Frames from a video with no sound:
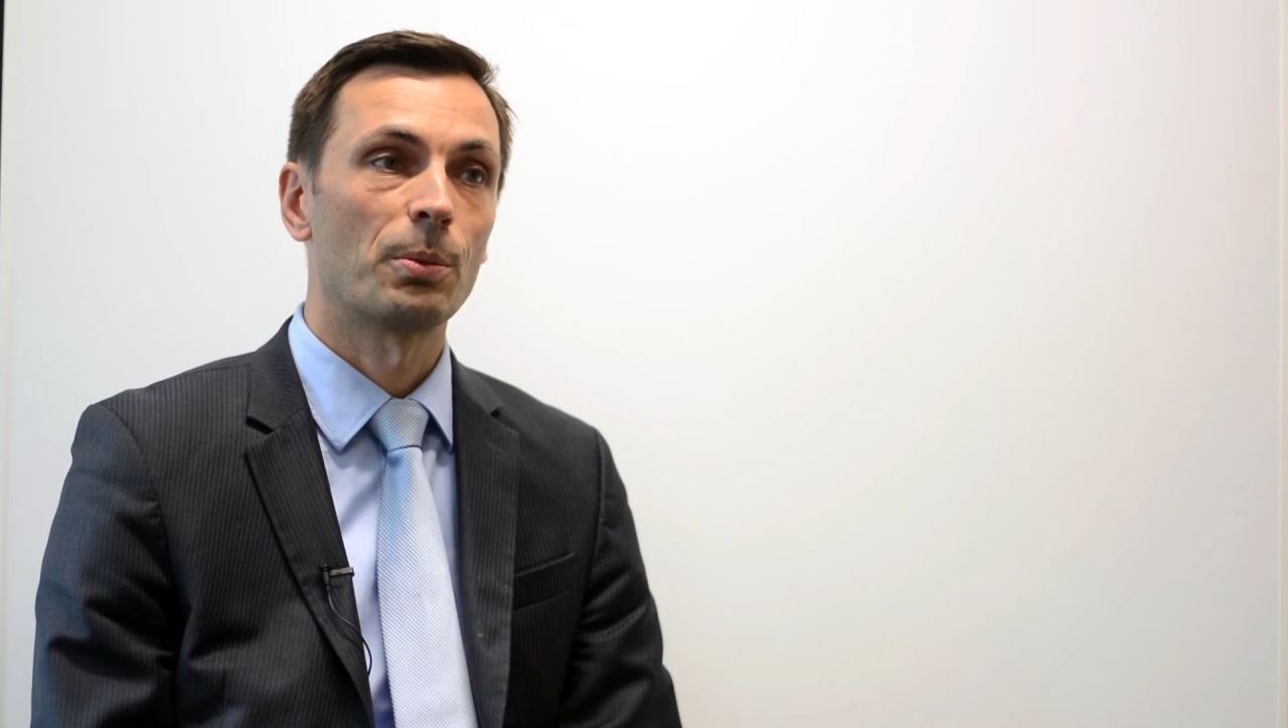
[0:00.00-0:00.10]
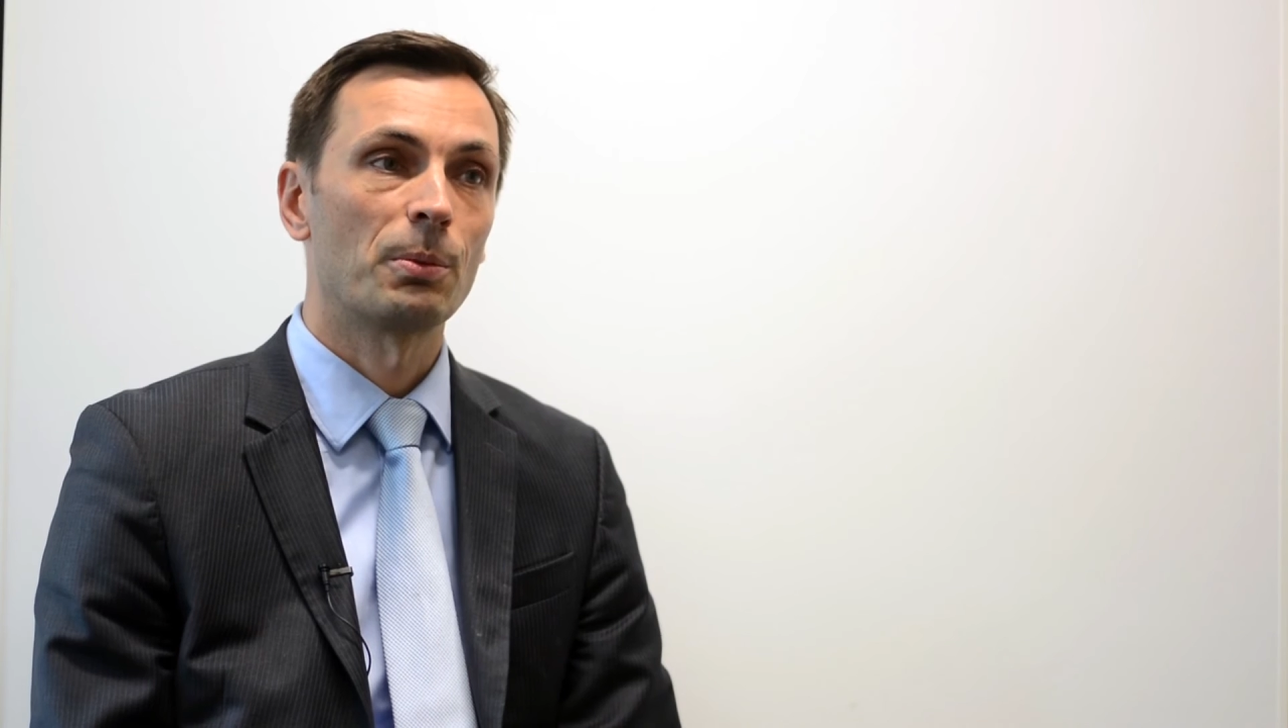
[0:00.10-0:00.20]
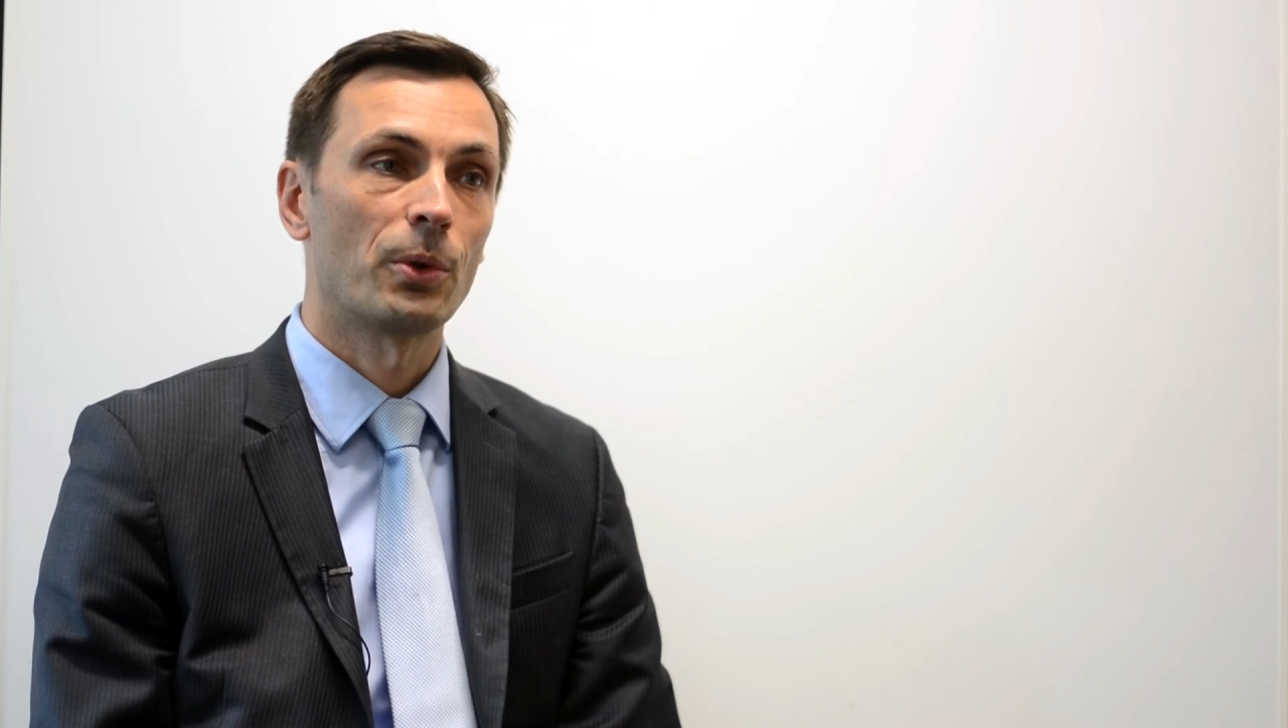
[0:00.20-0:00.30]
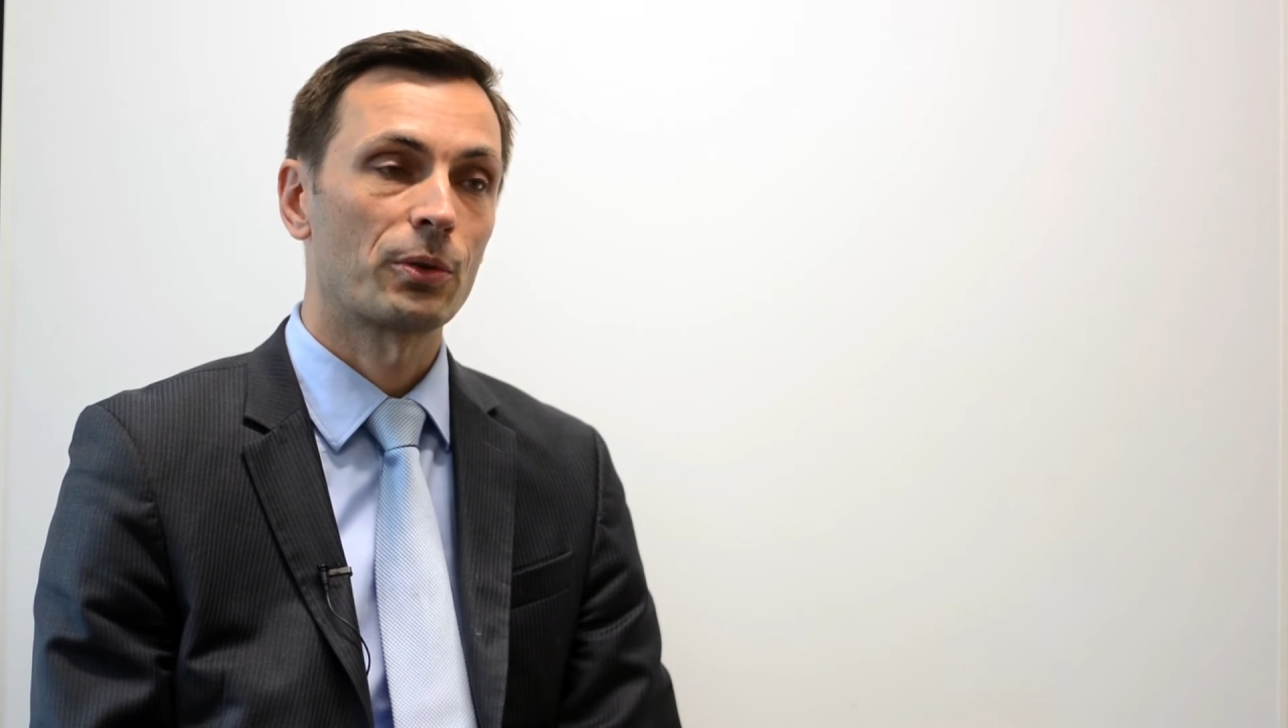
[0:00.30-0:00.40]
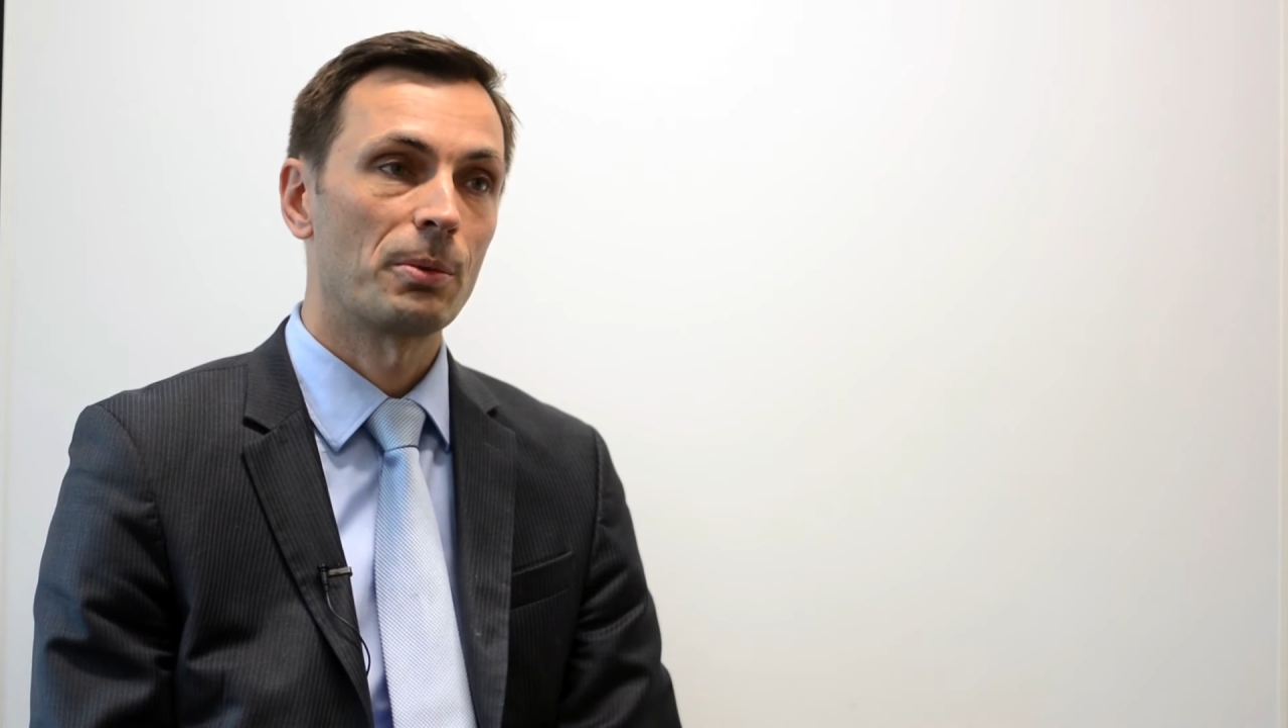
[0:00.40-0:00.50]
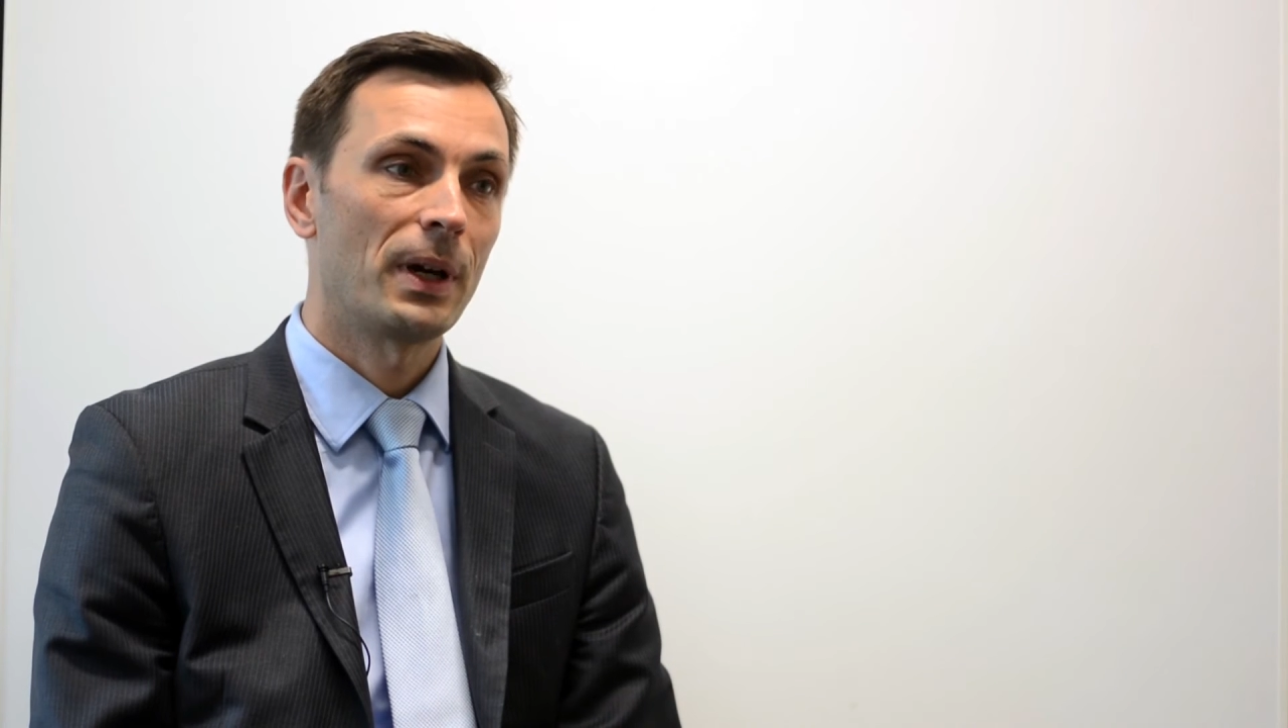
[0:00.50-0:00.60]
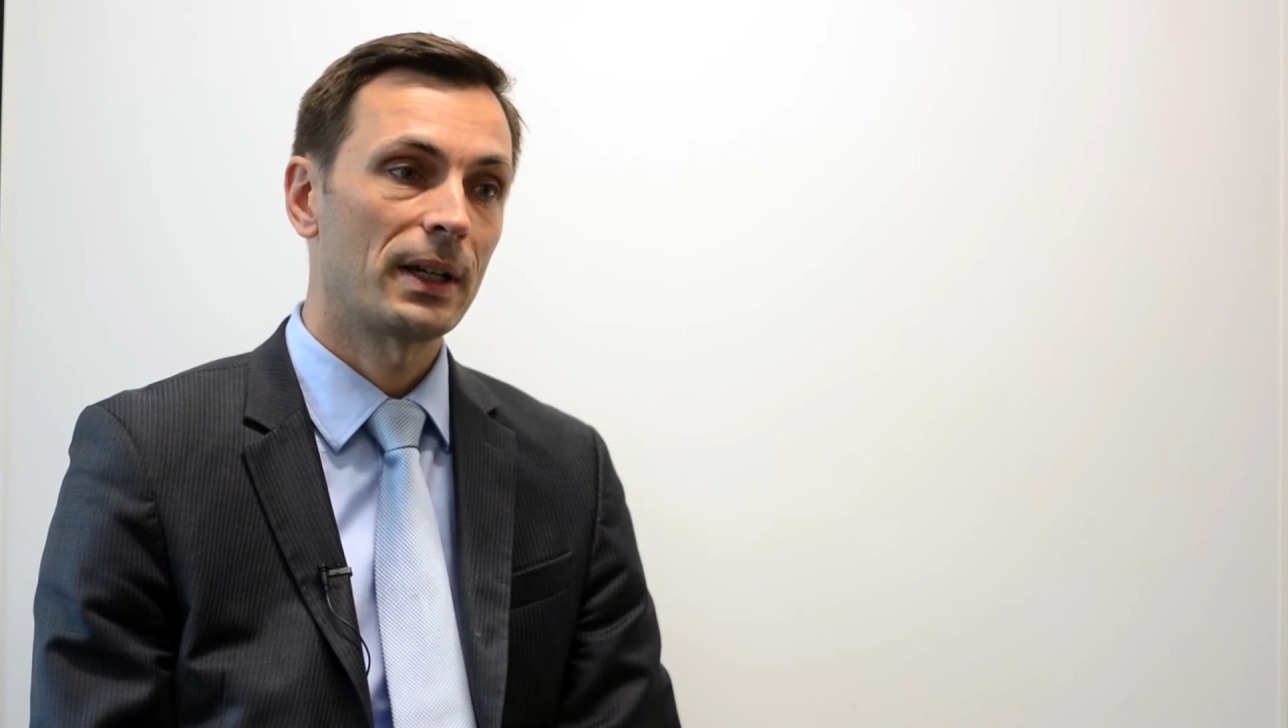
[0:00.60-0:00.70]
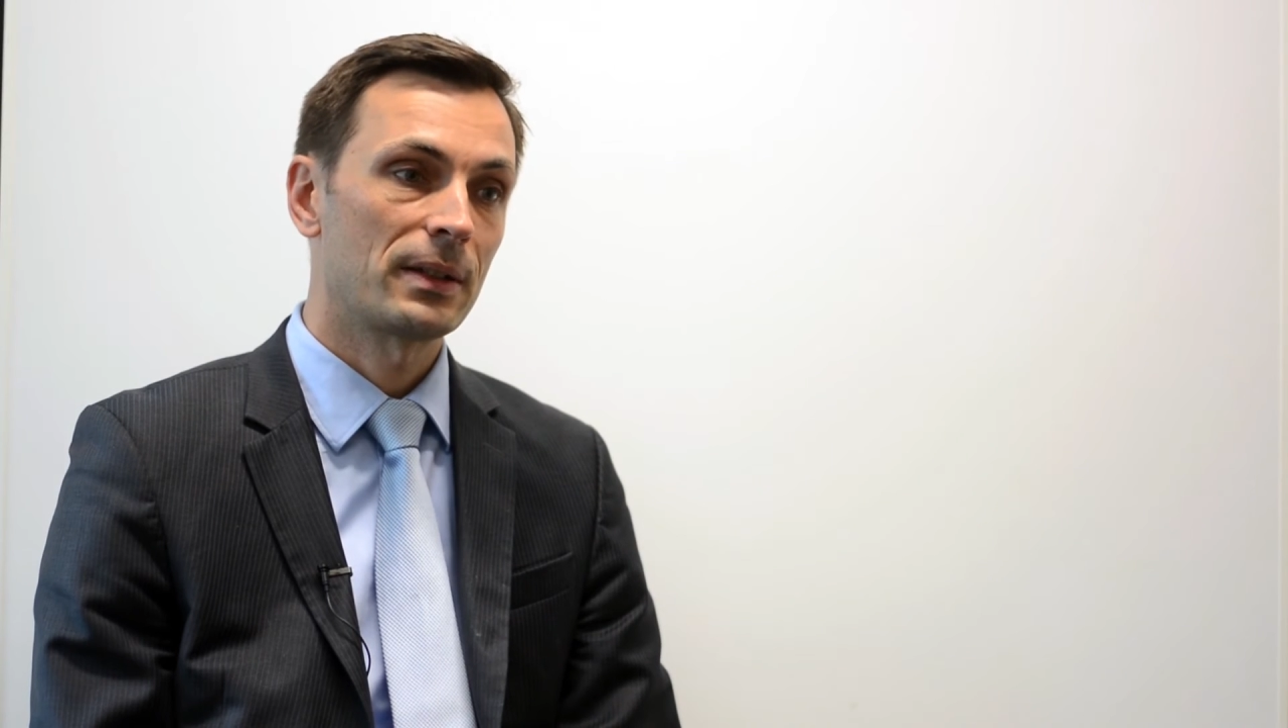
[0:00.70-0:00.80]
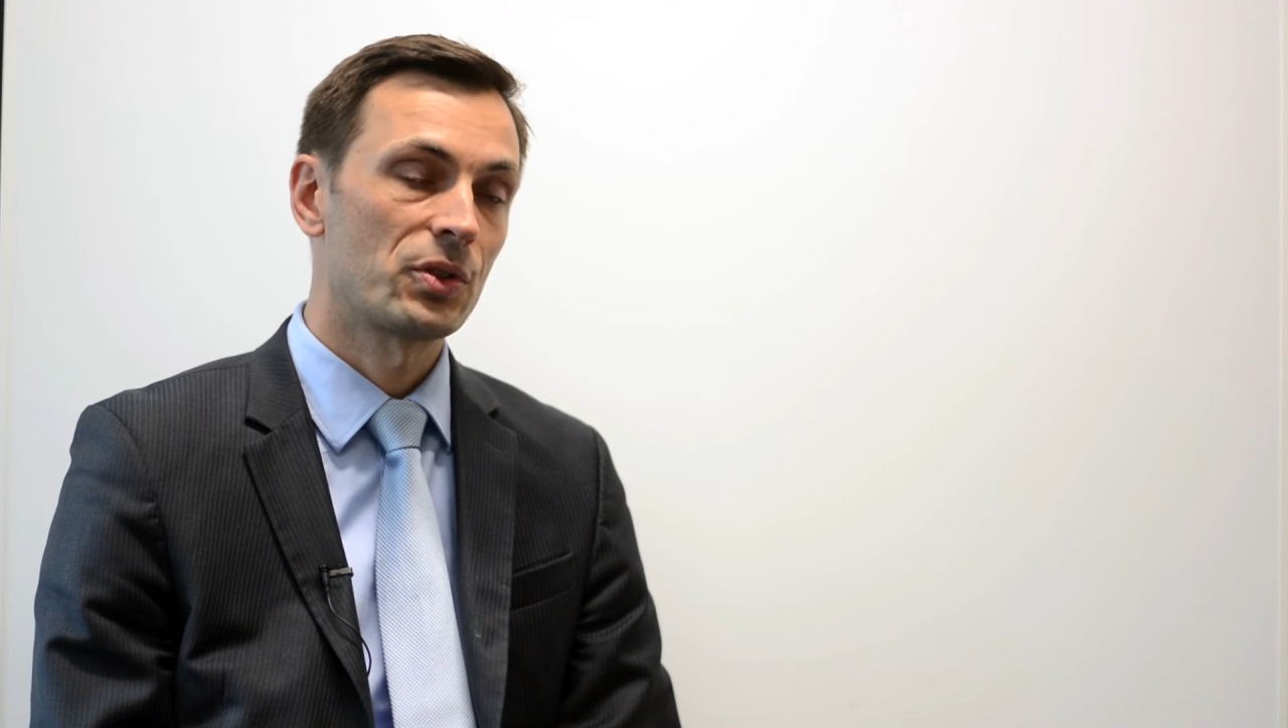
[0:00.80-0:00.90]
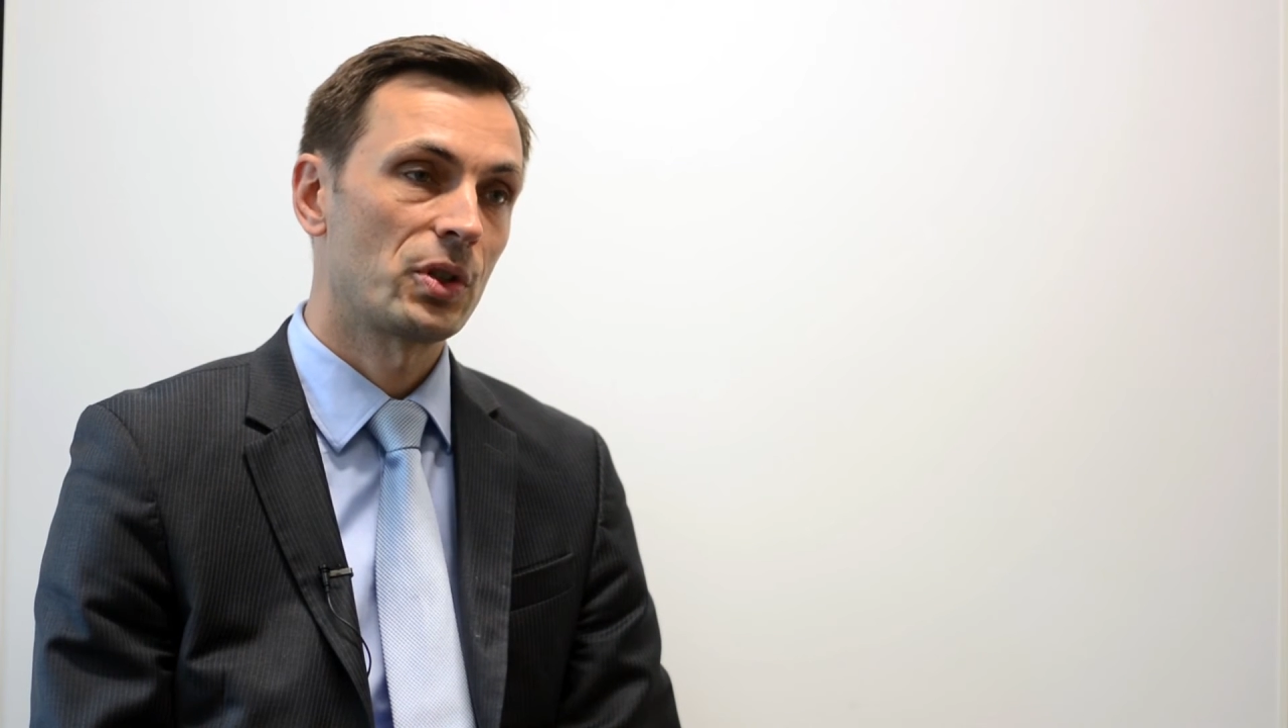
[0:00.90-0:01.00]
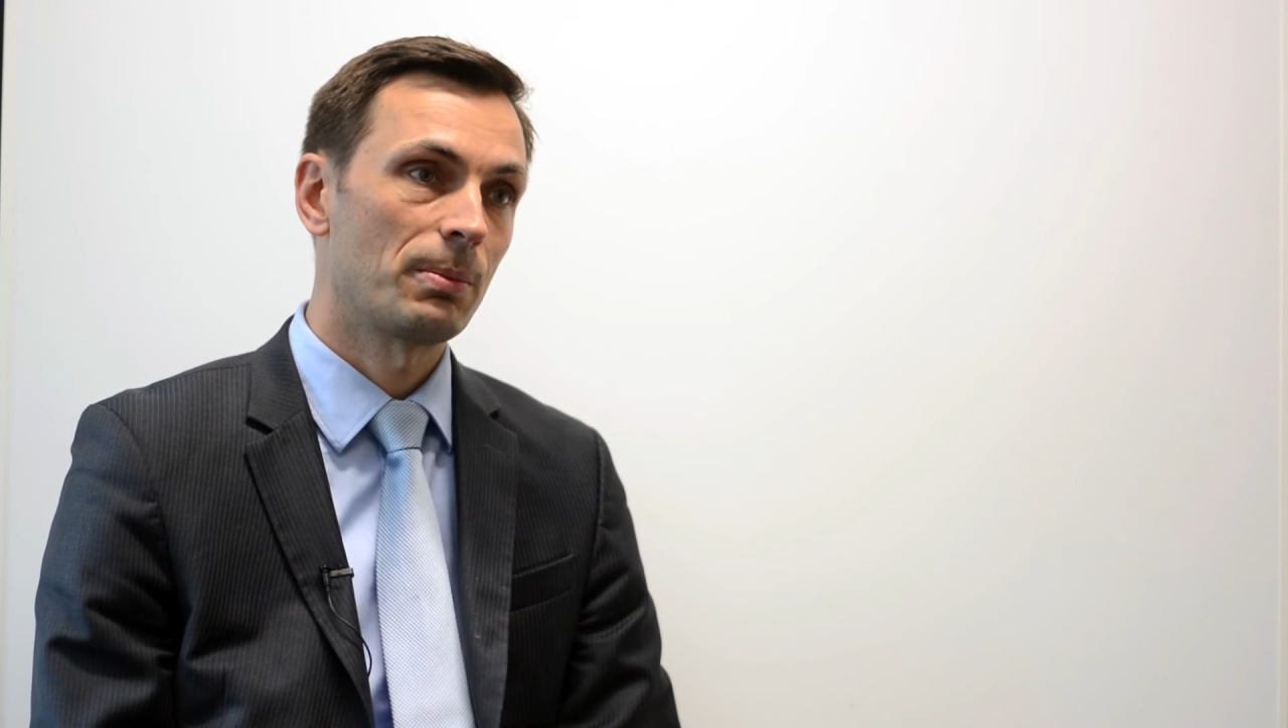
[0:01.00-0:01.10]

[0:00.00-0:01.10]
Mercury Partnership